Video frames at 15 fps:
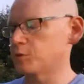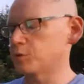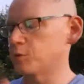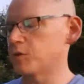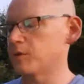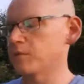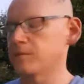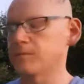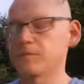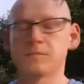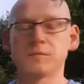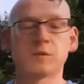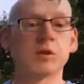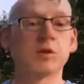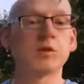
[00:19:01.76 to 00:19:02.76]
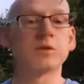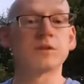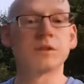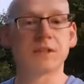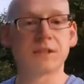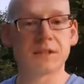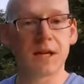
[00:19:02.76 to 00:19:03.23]
drawing tools
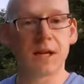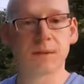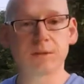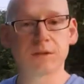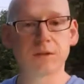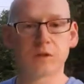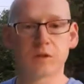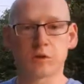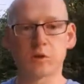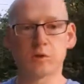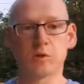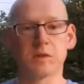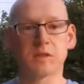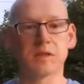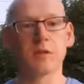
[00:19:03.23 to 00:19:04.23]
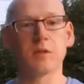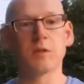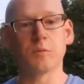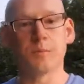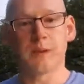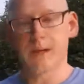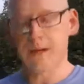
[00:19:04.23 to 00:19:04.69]
are disabled, it's just a
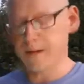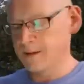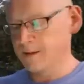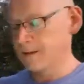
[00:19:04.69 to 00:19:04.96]
single pin.